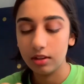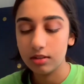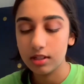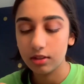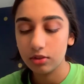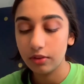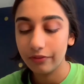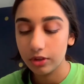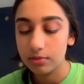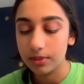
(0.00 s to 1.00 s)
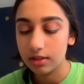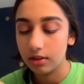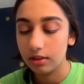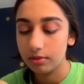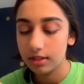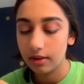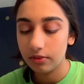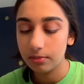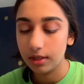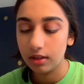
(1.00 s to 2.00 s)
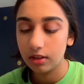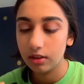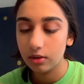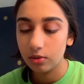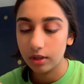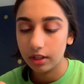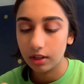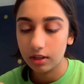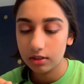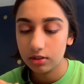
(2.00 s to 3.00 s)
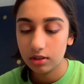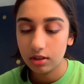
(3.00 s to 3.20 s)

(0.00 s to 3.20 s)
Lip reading: This is actually the first mascara that was ever made. Great lash.